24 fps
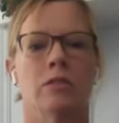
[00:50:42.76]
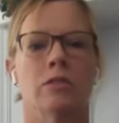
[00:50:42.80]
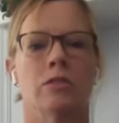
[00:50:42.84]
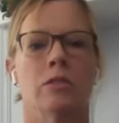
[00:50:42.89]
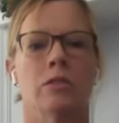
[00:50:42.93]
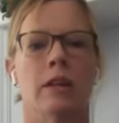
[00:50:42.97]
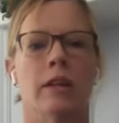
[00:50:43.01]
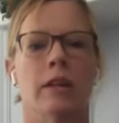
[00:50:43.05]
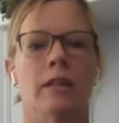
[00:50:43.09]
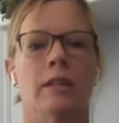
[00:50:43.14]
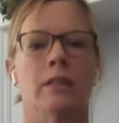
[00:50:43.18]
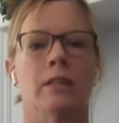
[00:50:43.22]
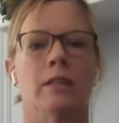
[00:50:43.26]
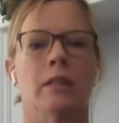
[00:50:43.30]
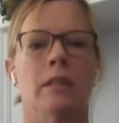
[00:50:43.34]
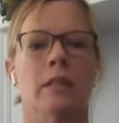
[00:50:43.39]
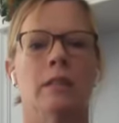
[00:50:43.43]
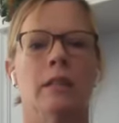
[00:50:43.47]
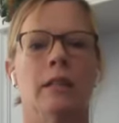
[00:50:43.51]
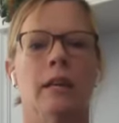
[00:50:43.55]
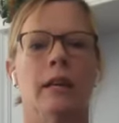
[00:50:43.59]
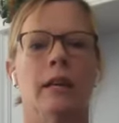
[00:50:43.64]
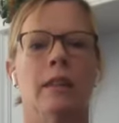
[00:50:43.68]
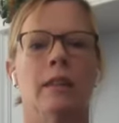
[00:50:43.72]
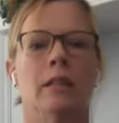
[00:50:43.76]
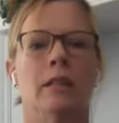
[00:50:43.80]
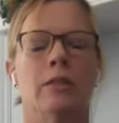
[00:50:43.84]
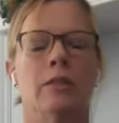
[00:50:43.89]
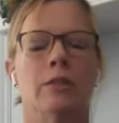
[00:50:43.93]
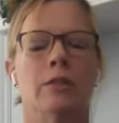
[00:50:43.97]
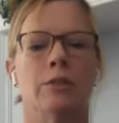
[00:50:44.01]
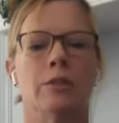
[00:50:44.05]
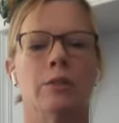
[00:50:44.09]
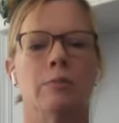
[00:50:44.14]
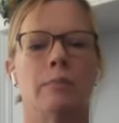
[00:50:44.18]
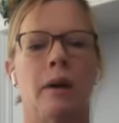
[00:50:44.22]
Straighten and
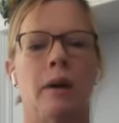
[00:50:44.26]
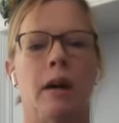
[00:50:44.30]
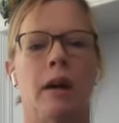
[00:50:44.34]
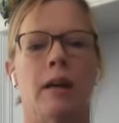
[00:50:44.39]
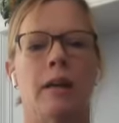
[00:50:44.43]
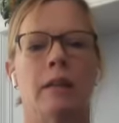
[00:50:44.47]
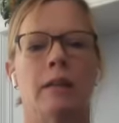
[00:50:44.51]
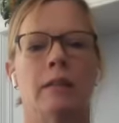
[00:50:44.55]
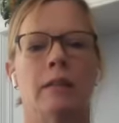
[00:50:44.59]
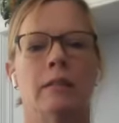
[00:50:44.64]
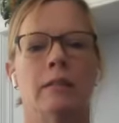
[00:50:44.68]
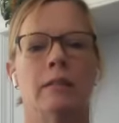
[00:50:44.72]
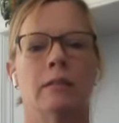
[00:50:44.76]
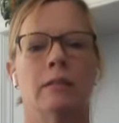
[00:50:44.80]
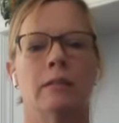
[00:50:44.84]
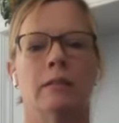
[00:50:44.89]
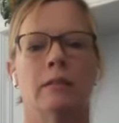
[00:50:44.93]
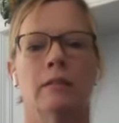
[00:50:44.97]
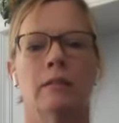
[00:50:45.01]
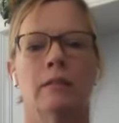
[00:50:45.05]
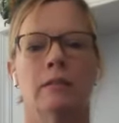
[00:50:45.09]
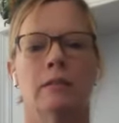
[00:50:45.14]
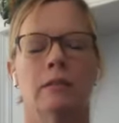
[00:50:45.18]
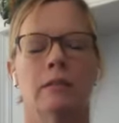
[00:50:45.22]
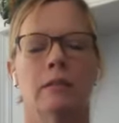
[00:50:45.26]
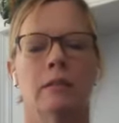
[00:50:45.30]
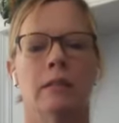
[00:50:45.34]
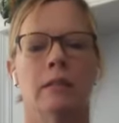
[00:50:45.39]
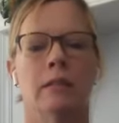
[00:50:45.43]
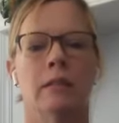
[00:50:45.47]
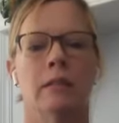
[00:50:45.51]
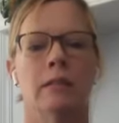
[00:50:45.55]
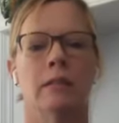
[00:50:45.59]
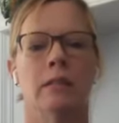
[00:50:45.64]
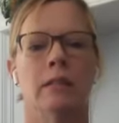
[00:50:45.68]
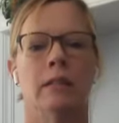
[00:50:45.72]
lengthen your spine.
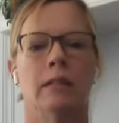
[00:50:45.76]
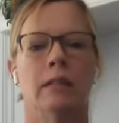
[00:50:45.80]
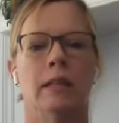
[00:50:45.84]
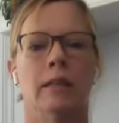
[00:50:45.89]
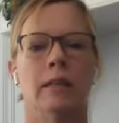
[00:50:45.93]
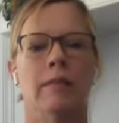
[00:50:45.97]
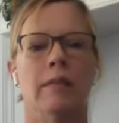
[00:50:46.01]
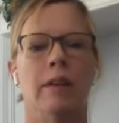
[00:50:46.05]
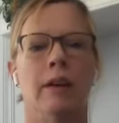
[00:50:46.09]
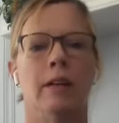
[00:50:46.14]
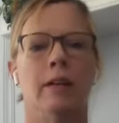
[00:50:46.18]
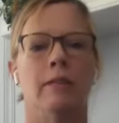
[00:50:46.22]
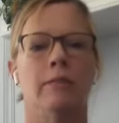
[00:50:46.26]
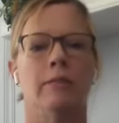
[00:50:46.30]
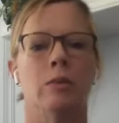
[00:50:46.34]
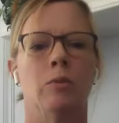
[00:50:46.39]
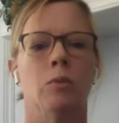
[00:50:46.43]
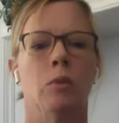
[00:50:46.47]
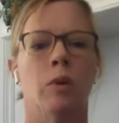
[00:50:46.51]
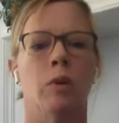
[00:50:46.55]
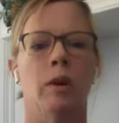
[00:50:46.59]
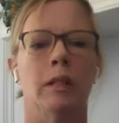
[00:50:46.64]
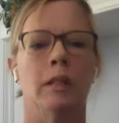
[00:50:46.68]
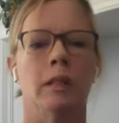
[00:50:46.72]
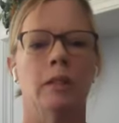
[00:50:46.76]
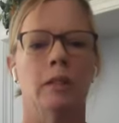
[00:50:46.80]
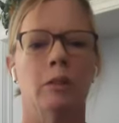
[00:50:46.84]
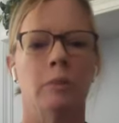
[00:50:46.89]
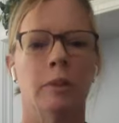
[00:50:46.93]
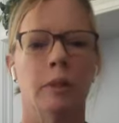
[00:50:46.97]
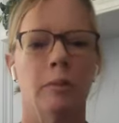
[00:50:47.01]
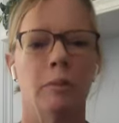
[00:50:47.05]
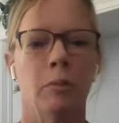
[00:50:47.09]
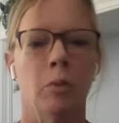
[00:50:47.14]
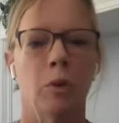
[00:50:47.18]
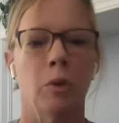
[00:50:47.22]
And then if you want a little
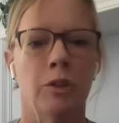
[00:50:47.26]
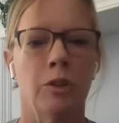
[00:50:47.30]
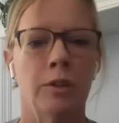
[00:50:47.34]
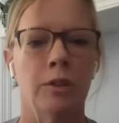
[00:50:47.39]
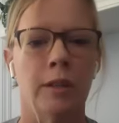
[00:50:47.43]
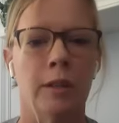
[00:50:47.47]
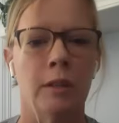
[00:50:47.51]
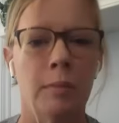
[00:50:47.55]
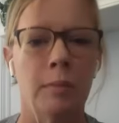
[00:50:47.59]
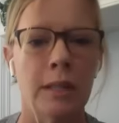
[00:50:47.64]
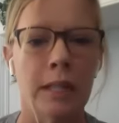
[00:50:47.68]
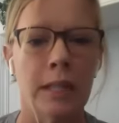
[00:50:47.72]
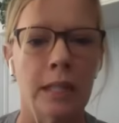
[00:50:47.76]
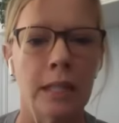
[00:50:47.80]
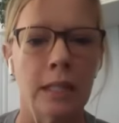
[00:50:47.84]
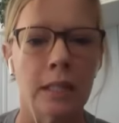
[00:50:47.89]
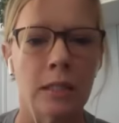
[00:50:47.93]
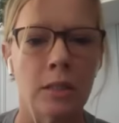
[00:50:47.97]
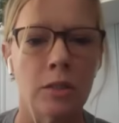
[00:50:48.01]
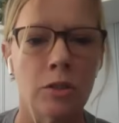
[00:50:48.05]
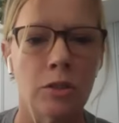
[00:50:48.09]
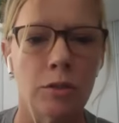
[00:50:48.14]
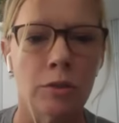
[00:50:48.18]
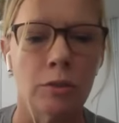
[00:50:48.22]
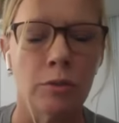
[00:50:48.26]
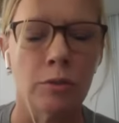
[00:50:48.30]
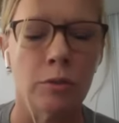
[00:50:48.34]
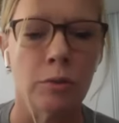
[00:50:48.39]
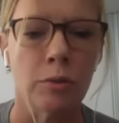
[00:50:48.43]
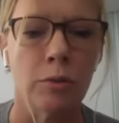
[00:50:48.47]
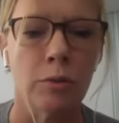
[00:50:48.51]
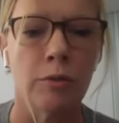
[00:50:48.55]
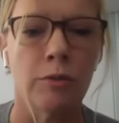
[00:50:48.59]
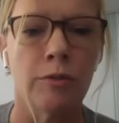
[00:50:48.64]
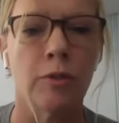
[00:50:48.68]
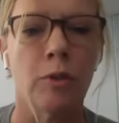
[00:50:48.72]
bit more, you can begin
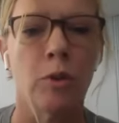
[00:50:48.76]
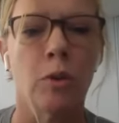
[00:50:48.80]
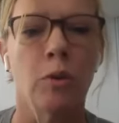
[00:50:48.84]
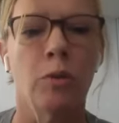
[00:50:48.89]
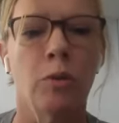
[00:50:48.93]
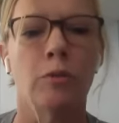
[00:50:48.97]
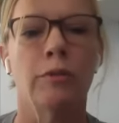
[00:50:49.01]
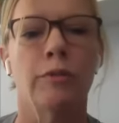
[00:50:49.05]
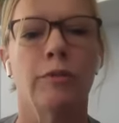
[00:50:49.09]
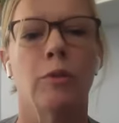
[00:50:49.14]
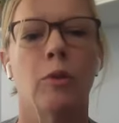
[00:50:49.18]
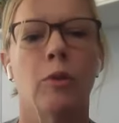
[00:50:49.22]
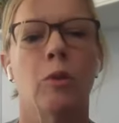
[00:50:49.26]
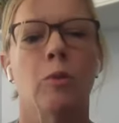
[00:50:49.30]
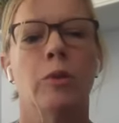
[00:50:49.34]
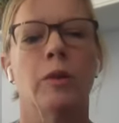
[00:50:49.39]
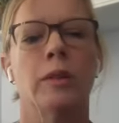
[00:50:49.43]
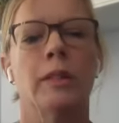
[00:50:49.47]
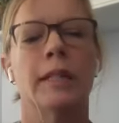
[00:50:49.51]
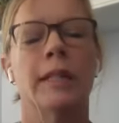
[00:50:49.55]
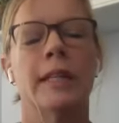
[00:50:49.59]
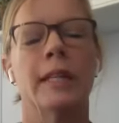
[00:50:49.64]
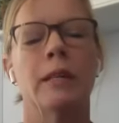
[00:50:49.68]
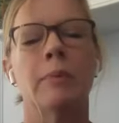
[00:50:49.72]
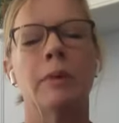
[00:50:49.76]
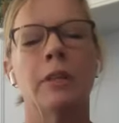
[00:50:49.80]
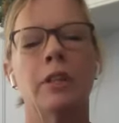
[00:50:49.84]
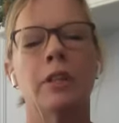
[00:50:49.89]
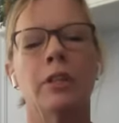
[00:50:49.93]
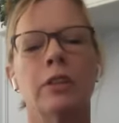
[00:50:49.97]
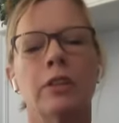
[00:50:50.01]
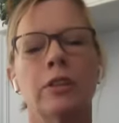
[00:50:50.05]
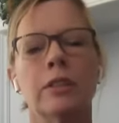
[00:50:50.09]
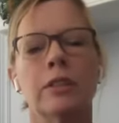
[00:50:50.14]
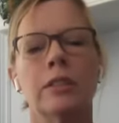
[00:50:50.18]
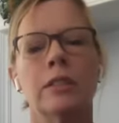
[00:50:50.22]
to fold forward,
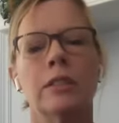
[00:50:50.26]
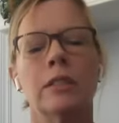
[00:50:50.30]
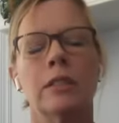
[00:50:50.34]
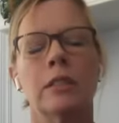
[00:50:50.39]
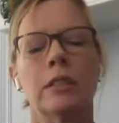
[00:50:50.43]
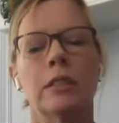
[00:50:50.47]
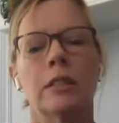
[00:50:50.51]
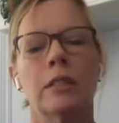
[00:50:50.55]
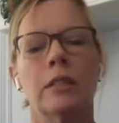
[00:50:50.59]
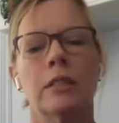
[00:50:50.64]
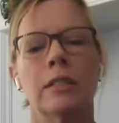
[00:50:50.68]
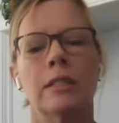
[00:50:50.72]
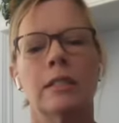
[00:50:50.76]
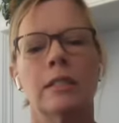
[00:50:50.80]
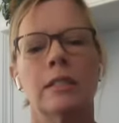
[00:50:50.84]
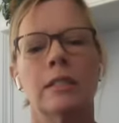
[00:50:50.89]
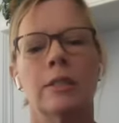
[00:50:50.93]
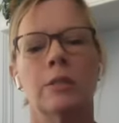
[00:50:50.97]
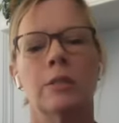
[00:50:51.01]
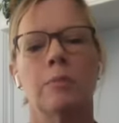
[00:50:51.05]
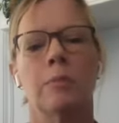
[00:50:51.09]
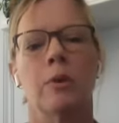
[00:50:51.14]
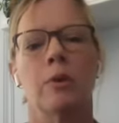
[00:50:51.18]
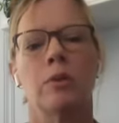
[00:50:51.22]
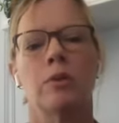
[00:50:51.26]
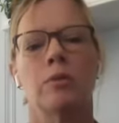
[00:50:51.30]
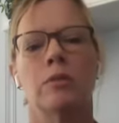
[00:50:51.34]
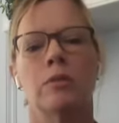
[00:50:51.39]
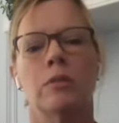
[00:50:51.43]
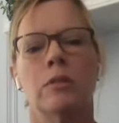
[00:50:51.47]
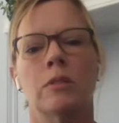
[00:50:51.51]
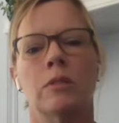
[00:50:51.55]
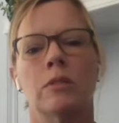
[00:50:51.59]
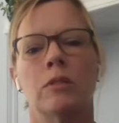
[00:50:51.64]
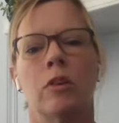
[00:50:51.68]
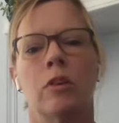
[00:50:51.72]
keeping your sits
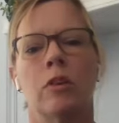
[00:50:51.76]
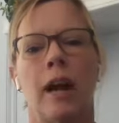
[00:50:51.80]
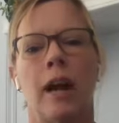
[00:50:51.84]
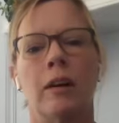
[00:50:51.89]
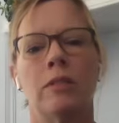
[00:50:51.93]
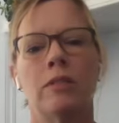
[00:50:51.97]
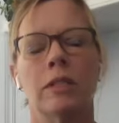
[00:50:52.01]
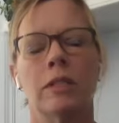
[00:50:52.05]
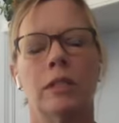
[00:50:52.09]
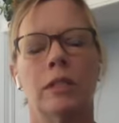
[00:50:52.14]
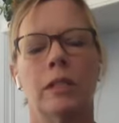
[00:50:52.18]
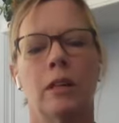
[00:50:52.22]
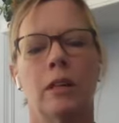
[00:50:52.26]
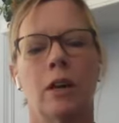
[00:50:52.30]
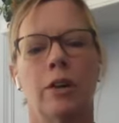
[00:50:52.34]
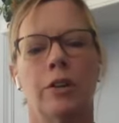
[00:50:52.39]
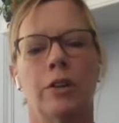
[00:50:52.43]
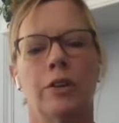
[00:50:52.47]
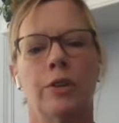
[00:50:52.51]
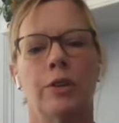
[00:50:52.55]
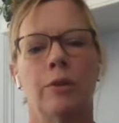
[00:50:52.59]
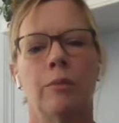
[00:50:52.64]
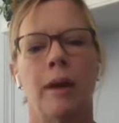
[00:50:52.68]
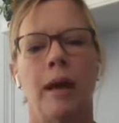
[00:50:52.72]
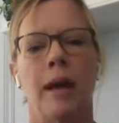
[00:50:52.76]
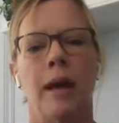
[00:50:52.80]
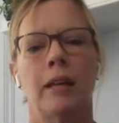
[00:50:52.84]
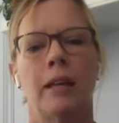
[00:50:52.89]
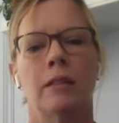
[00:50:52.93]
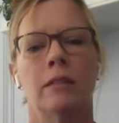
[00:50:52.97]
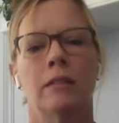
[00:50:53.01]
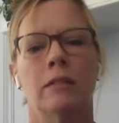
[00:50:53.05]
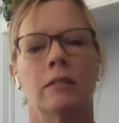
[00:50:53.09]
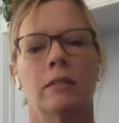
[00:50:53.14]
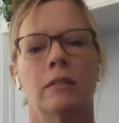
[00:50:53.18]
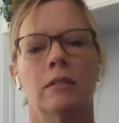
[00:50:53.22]
bones grounded on your mat.
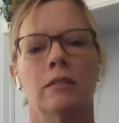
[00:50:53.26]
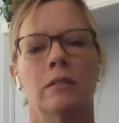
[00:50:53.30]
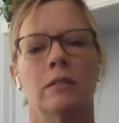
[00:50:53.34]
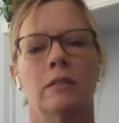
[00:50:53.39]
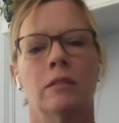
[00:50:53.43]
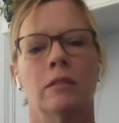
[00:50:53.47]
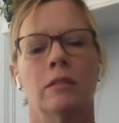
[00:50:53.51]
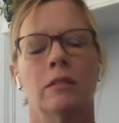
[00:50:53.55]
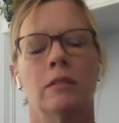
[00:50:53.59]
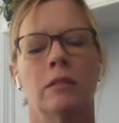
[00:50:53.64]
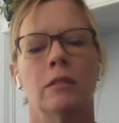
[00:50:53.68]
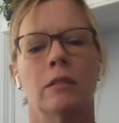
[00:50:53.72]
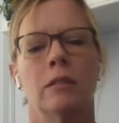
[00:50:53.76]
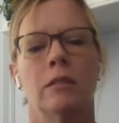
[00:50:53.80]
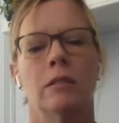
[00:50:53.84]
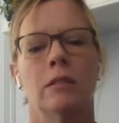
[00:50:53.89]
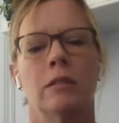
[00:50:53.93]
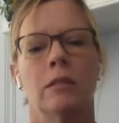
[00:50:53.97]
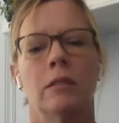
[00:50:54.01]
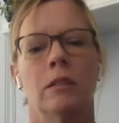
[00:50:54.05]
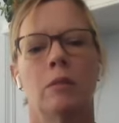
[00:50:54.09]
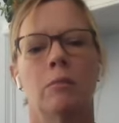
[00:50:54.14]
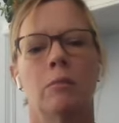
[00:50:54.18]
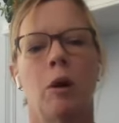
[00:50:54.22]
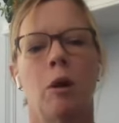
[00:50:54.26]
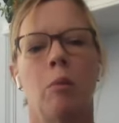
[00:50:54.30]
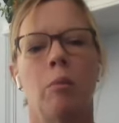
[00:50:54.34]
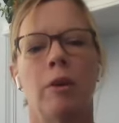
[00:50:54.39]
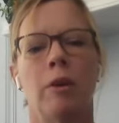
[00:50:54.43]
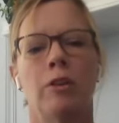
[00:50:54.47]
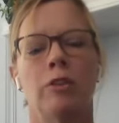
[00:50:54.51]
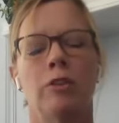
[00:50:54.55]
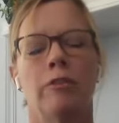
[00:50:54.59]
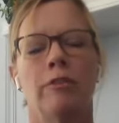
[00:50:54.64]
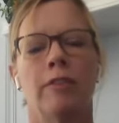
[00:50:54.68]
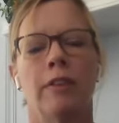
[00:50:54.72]
The
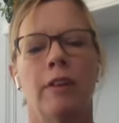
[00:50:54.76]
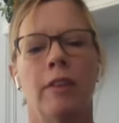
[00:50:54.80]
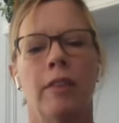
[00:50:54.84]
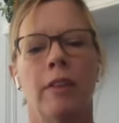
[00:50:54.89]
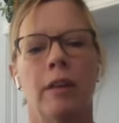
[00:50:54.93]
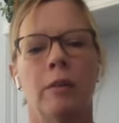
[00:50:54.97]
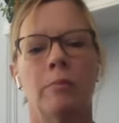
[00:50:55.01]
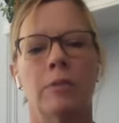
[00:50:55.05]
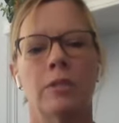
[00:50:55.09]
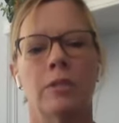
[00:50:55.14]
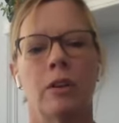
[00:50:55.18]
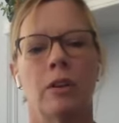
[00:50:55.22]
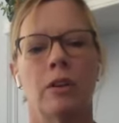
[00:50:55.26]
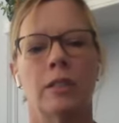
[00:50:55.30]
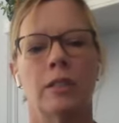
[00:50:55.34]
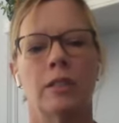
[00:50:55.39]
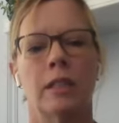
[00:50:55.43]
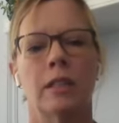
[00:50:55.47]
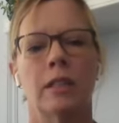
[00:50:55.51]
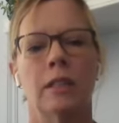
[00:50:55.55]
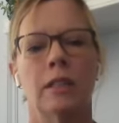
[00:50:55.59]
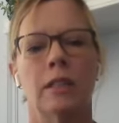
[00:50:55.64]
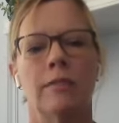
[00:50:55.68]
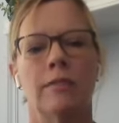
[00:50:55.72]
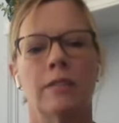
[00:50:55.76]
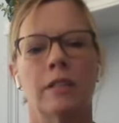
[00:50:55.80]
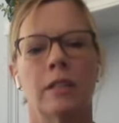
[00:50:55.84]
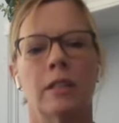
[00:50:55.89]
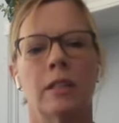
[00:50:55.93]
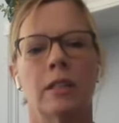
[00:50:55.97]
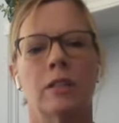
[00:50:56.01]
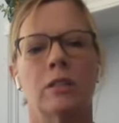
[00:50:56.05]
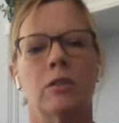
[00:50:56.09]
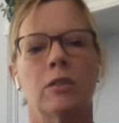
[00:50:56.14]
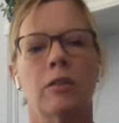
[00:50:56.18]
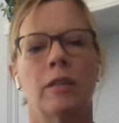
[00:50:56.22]
moment you feel them start to lift a
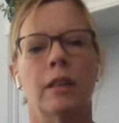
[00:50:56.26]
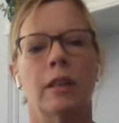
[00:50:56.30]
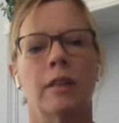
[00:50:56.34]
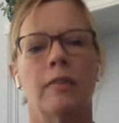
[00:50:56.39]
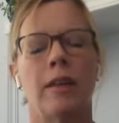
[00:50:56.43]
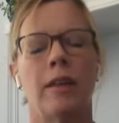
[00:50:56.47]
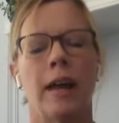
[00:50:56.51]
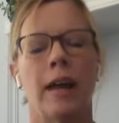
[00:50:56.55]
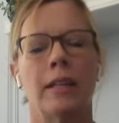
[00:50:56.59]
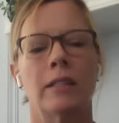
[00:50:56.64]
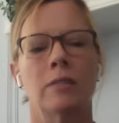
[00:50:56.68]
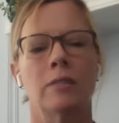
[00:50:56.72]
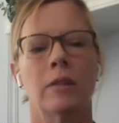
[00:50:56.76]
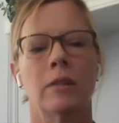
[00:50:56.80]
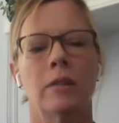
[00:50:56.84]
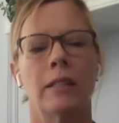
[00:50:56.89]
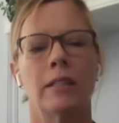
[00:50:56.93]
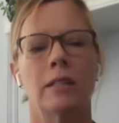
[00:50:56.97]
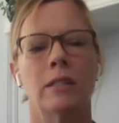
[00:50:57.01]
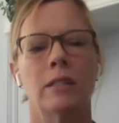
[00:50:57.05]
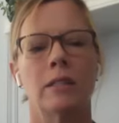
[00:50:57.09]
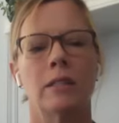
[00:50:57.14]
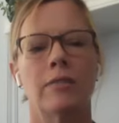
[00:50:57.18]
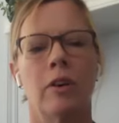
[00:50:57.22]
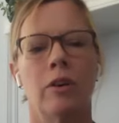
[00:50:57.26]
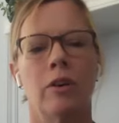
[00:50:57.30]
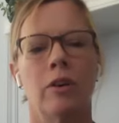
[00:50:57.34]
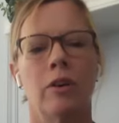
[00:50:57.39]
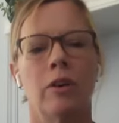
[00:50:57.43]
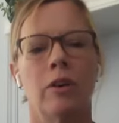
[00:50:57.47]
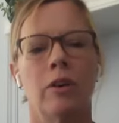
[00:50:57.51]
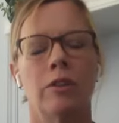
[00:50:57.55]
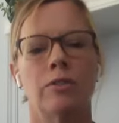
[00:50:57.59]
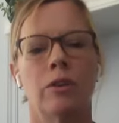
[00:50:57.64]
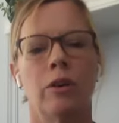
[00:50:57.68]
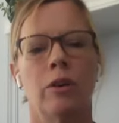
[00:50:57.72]
little, then that's as
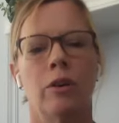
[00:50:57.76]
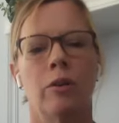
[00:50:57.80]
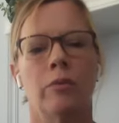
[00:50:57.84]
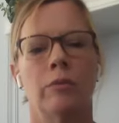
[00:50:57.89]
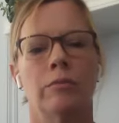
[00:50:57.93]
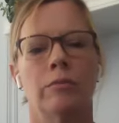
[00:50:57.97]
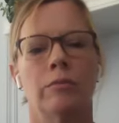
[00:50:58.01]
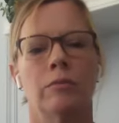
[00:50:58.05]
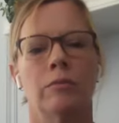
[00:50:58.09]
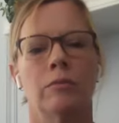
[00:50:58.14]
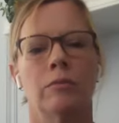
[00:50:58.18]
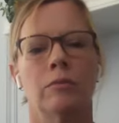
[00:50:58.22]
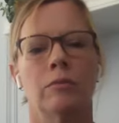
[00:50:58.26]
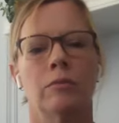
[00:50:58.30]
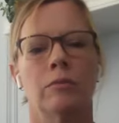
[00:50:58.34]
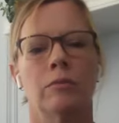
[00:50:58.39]
far as you go.